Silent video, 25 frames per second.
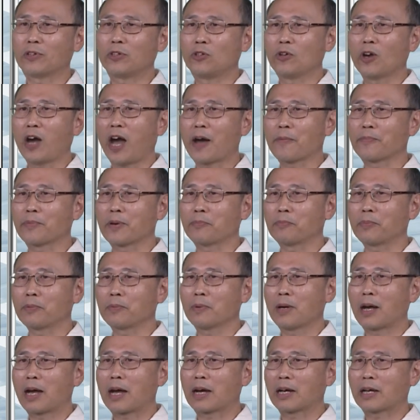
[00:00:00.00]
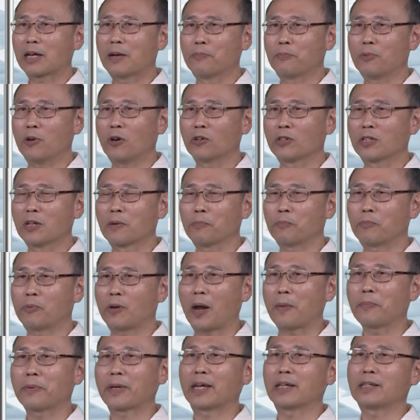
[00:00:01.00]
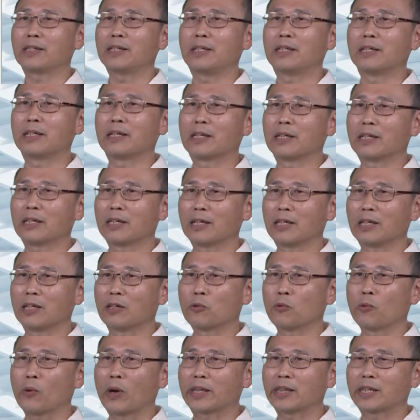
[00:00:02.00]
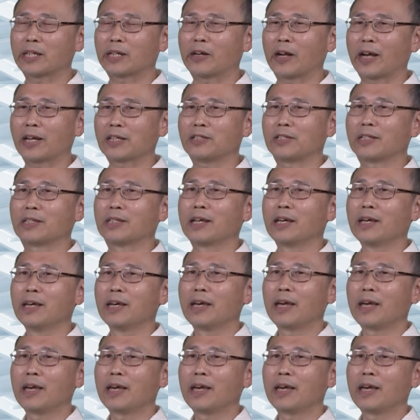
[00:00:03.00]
you have a component propagating in one direction,